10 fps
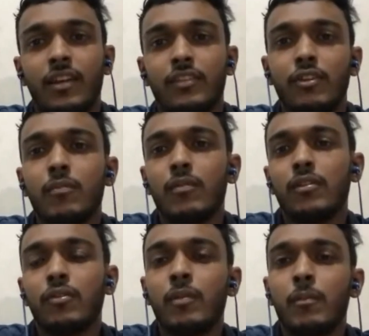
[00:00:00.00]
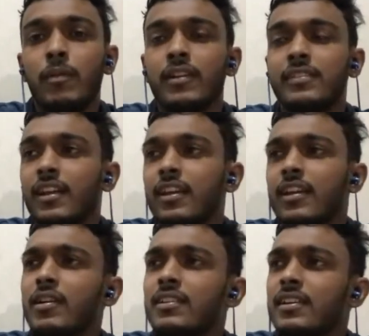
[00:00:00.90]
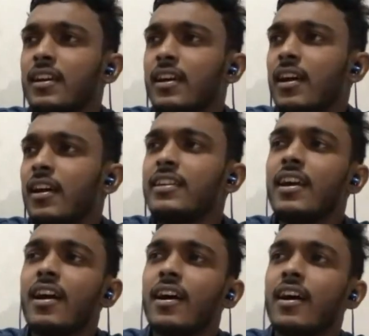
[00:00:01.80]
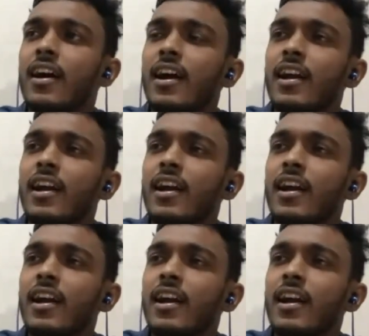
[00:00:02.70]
Some people are saying, but yeah,